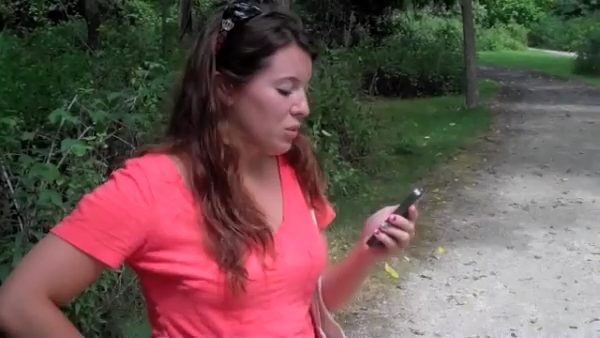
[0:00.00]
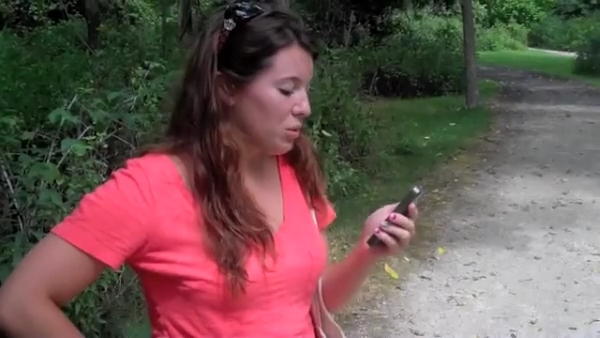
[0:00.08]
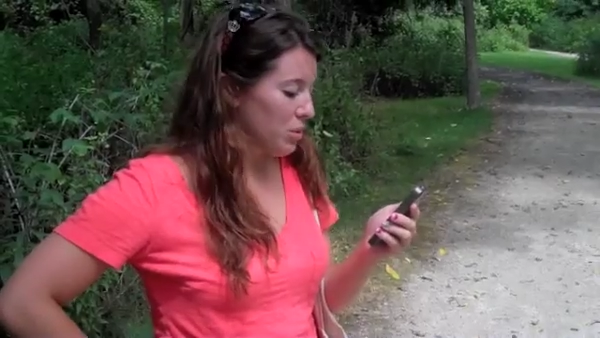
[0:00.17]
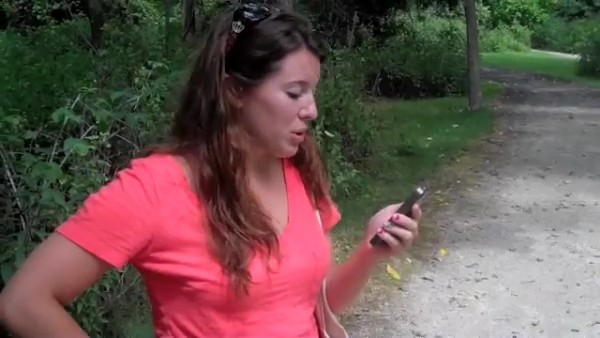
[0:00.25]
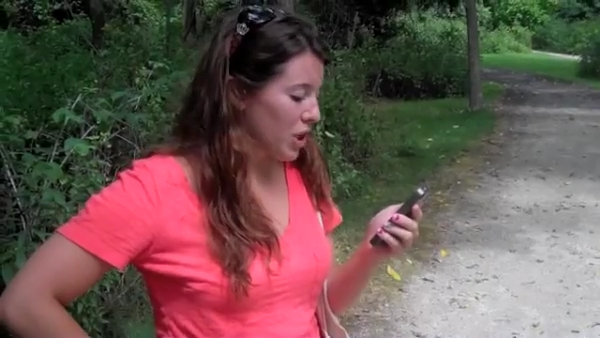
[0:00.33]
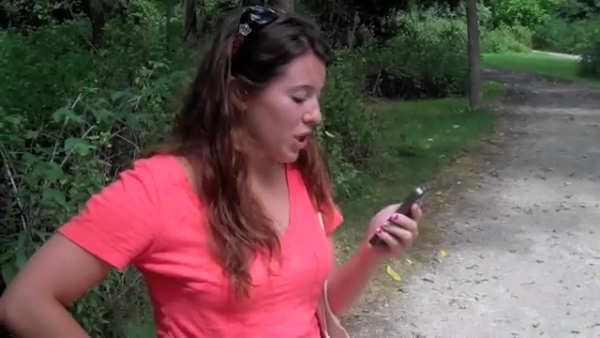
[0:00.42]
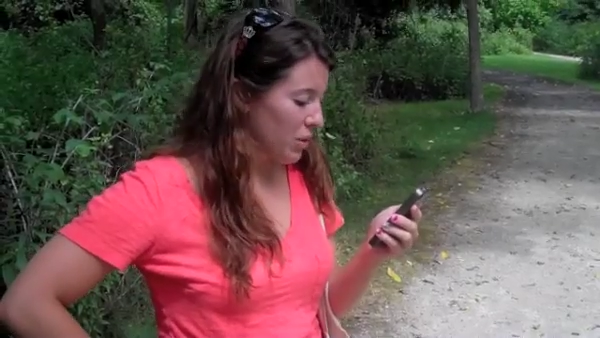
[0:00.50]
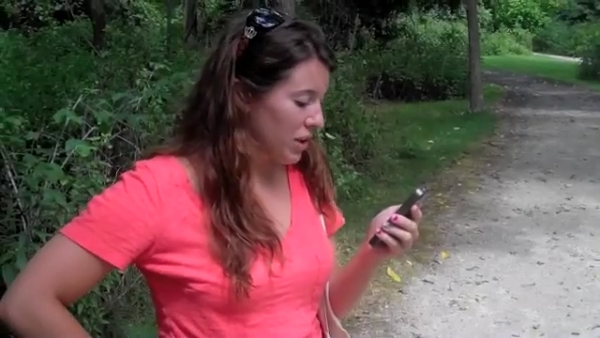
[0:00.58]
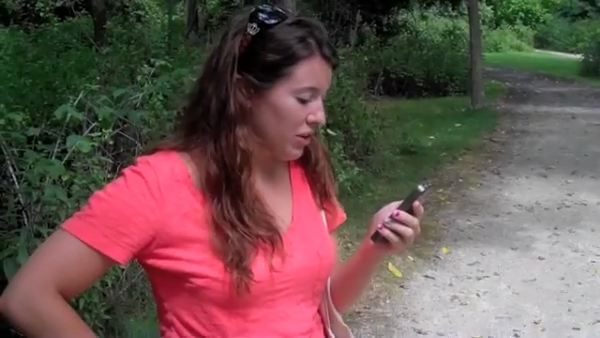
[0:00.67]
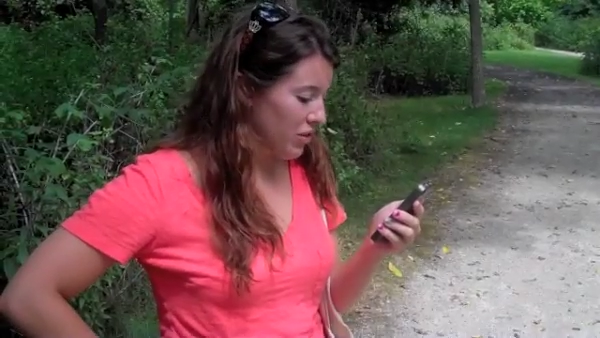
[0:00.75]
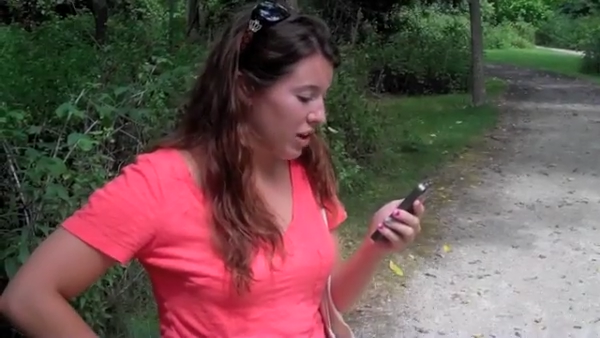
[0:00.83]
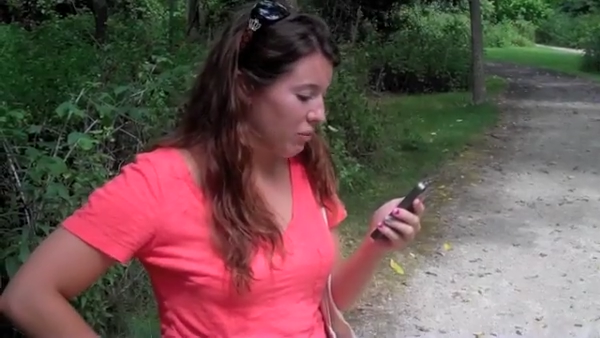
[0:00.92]
We were
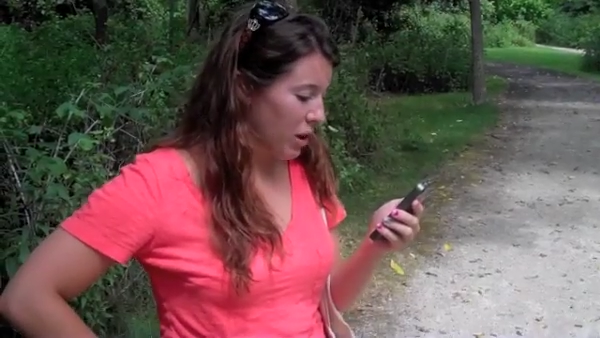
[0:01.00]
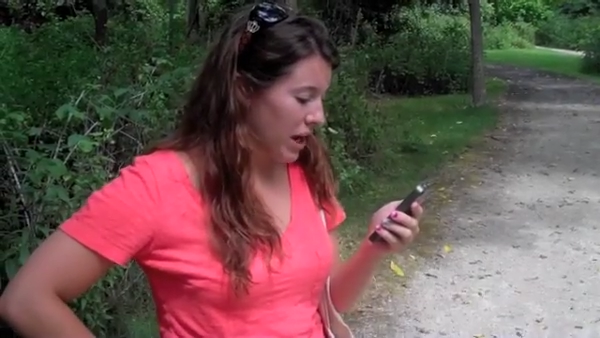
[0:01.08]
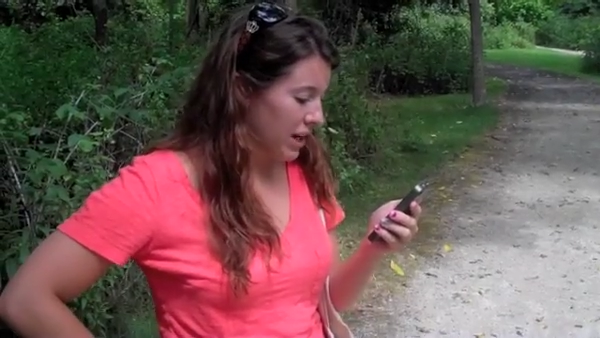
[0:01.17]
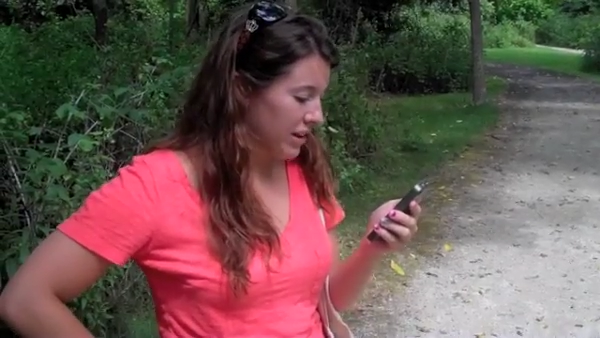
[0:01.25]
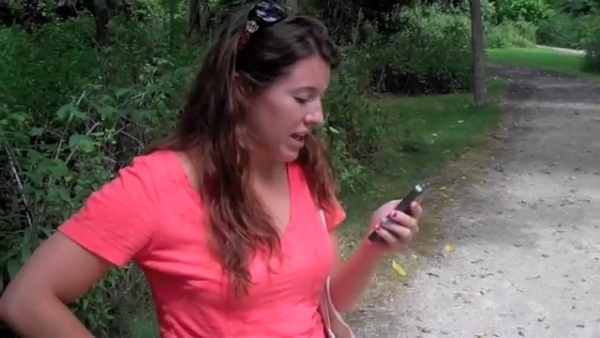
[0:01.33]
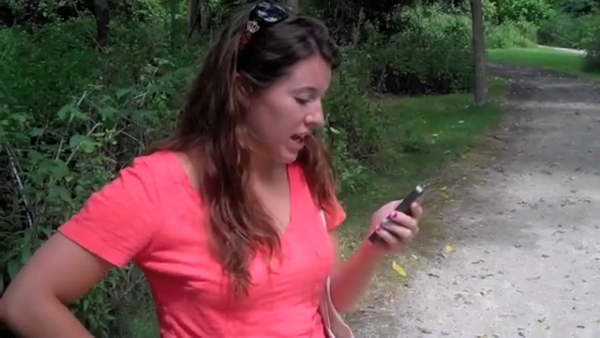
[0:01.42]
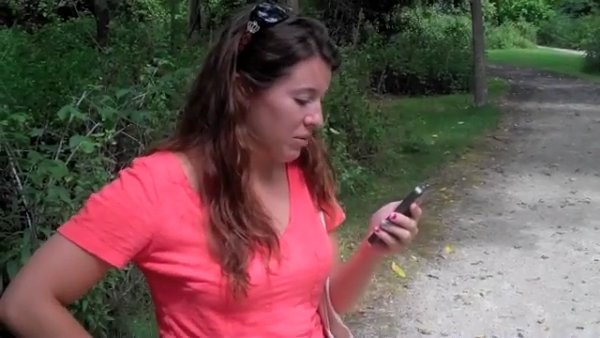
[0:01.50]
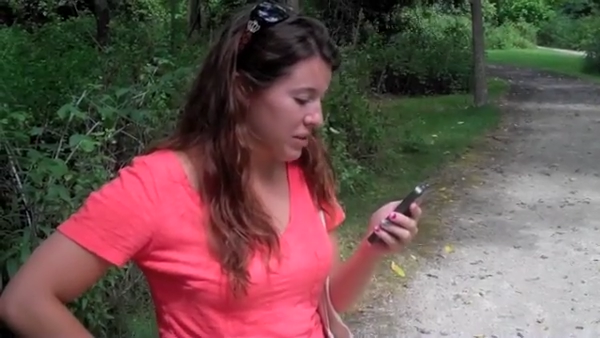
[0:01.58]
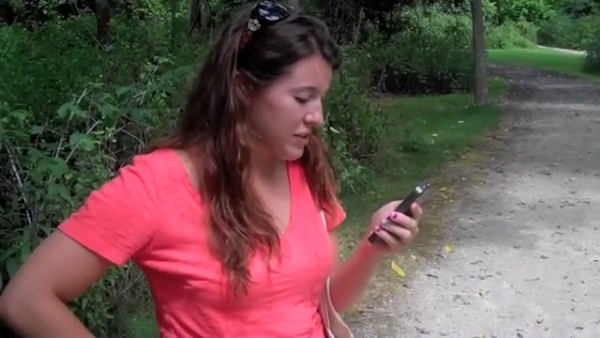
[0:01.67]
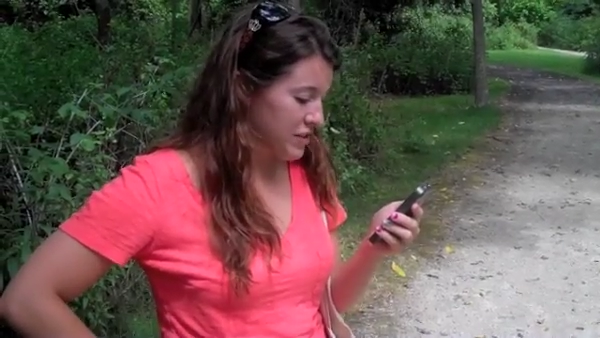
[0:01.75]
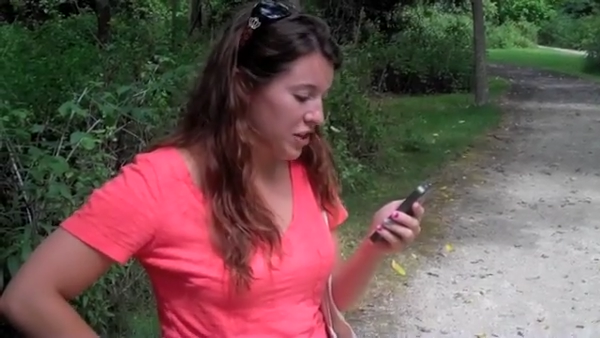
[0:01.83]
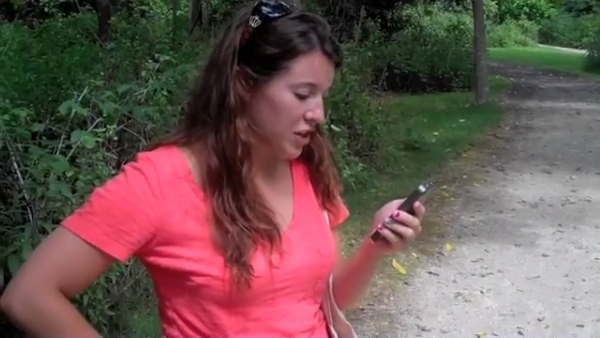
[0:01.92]
going the right way and now
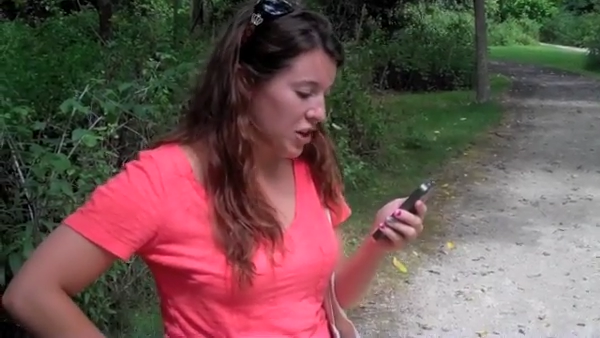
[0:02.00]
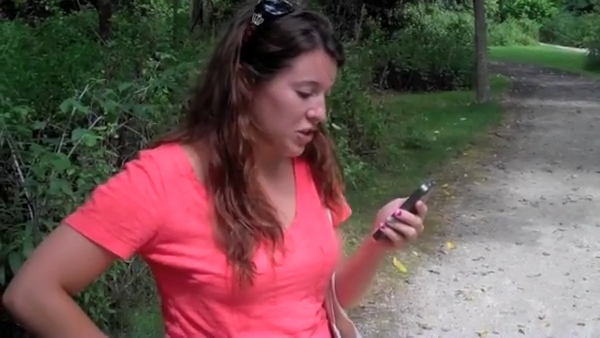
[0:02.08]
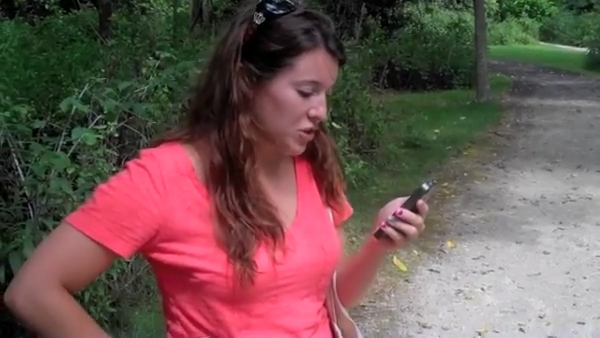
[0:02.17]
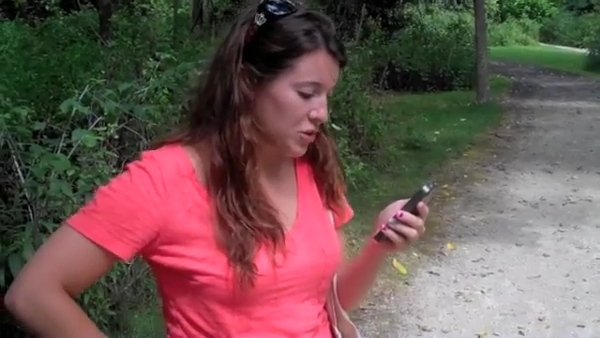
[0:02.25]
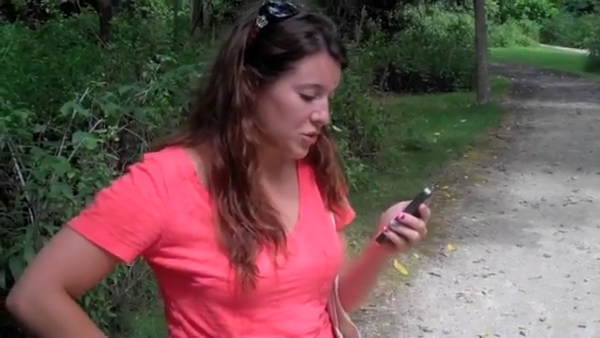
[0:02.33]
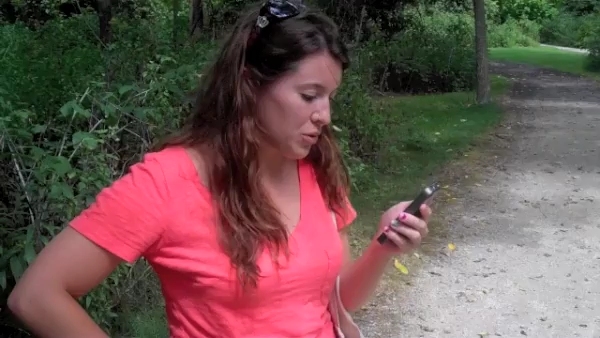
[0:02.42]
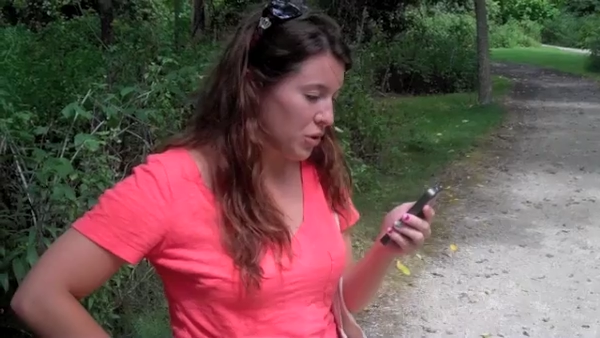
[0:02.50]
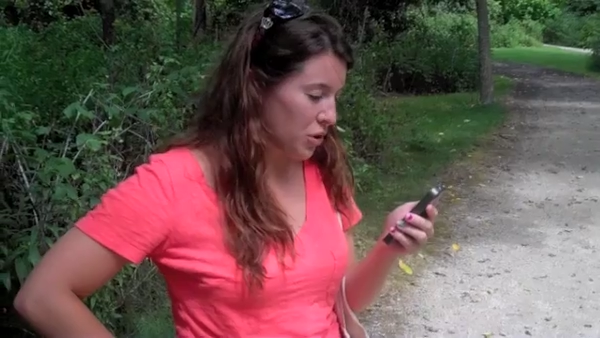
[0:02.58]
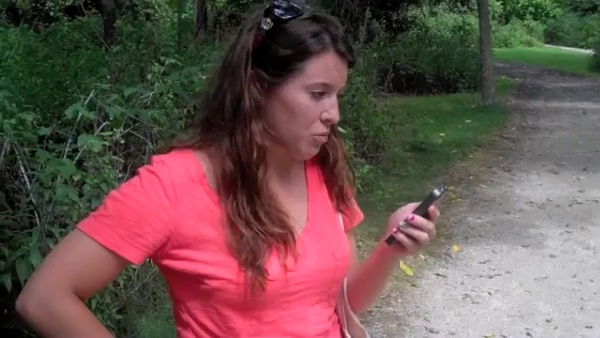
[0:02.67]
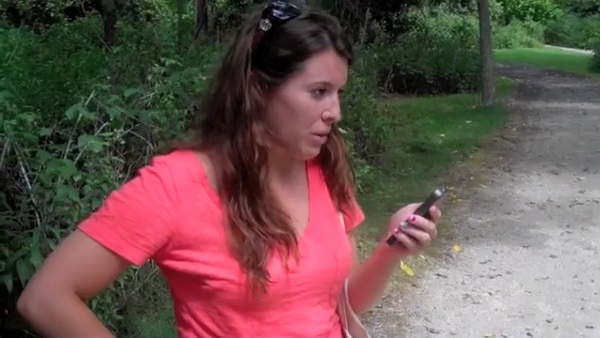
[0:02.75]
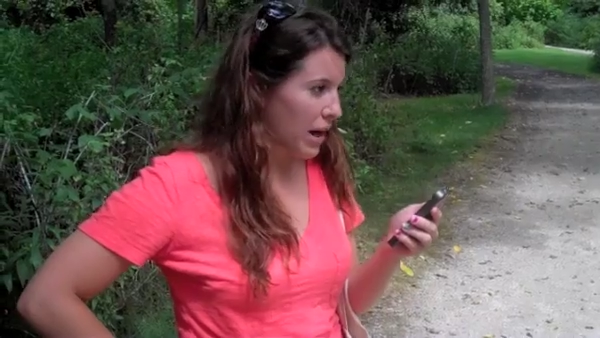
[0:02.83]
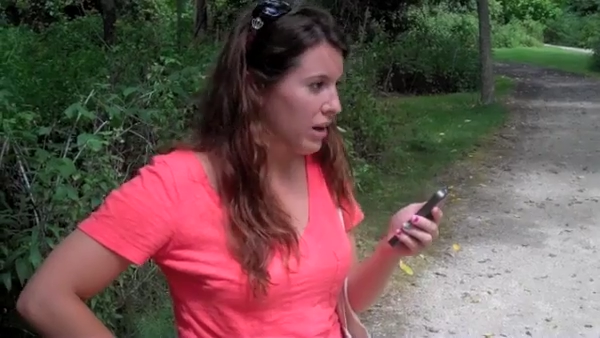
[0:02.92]
it started to
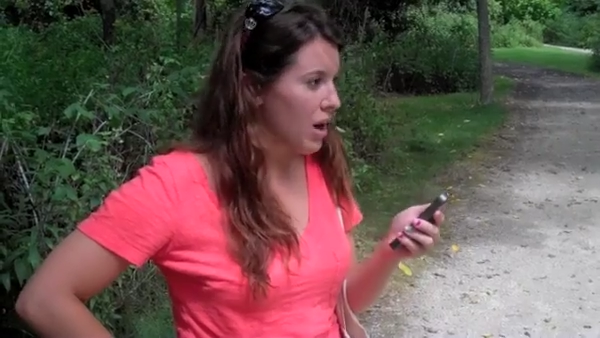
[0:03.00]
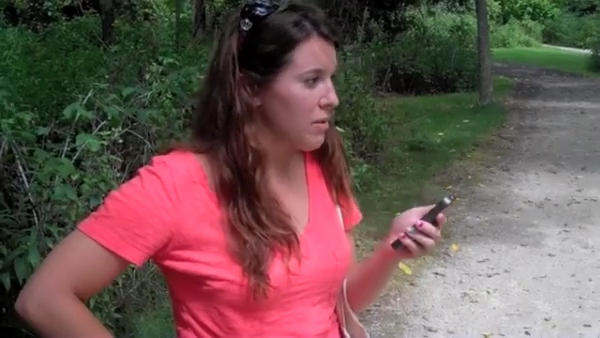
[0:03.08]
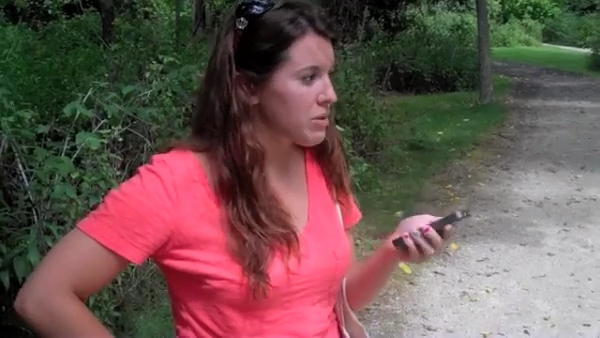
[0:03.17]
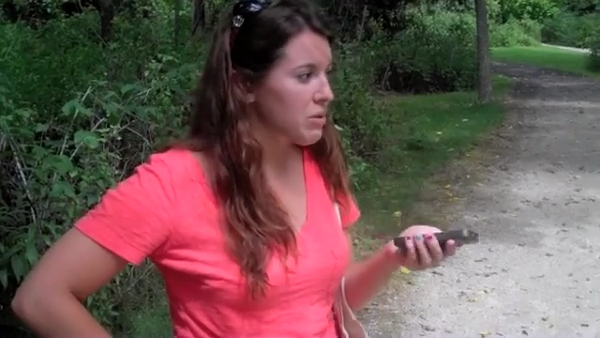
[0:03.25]
go back up.